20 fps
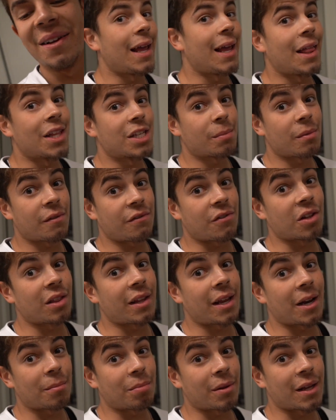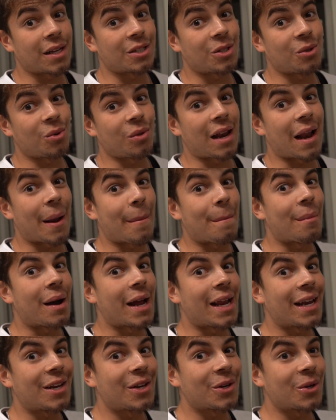And it's gonna be fun later plan too that I
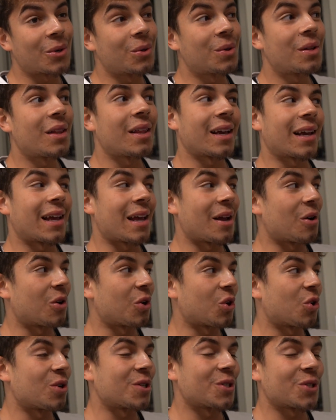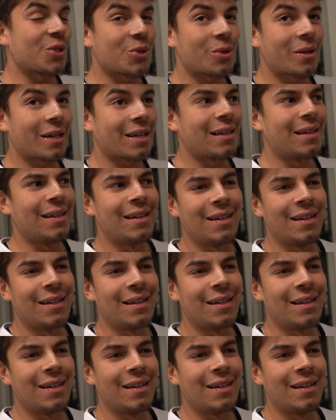might do, like Hera and Chris are doing.